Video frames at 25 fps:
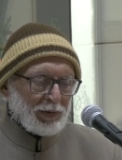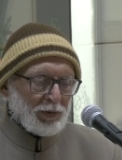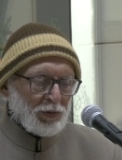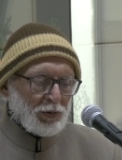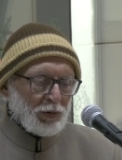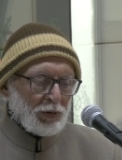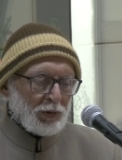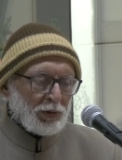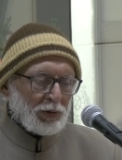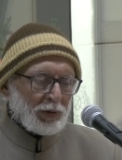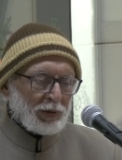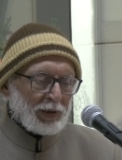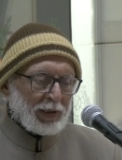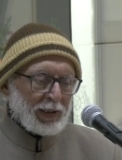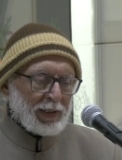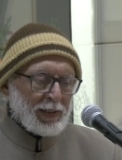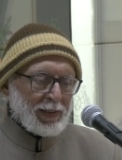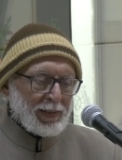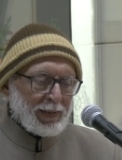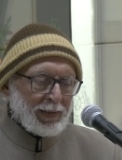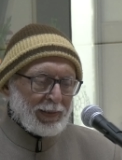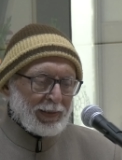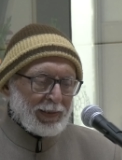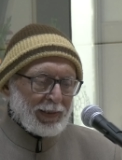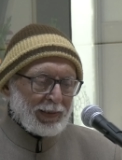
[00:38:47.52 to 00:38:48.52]
So you can
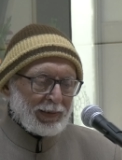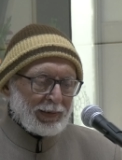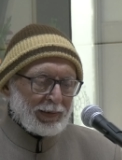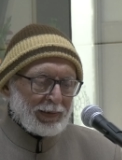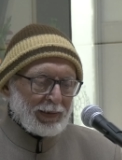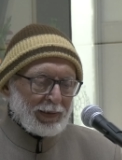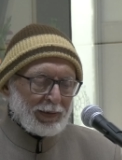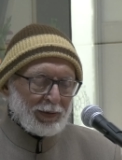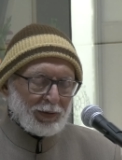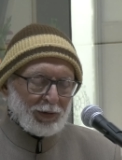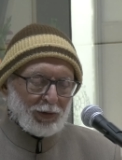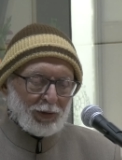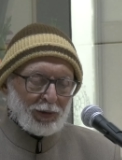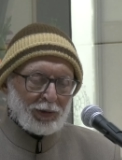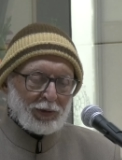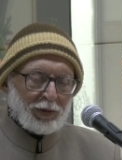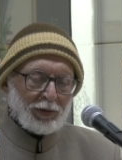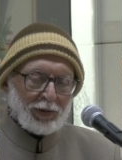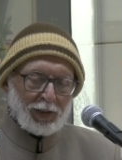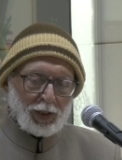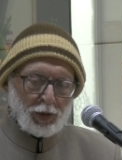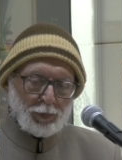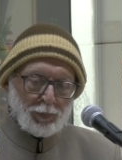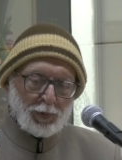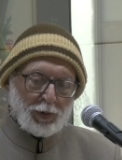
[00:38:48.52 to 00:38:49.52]
see that uh, although
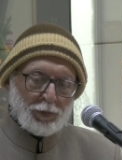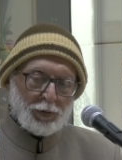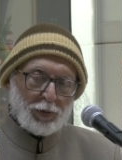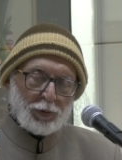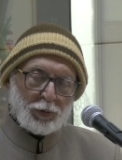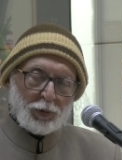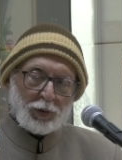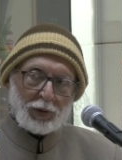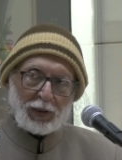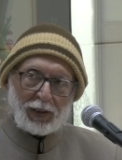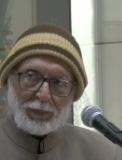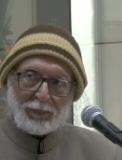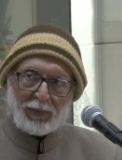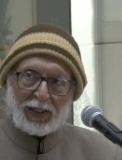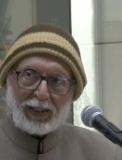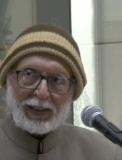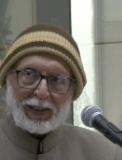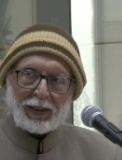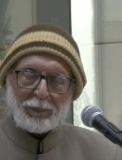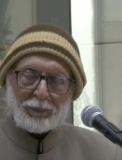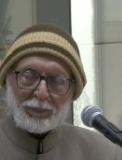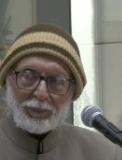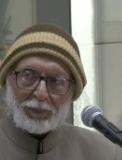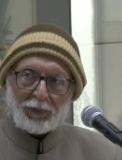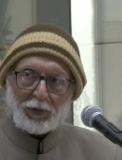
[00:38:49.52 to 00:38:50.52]
Christmas was only a
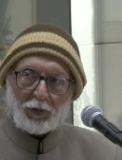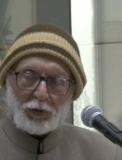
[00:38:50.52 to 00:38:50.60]
minor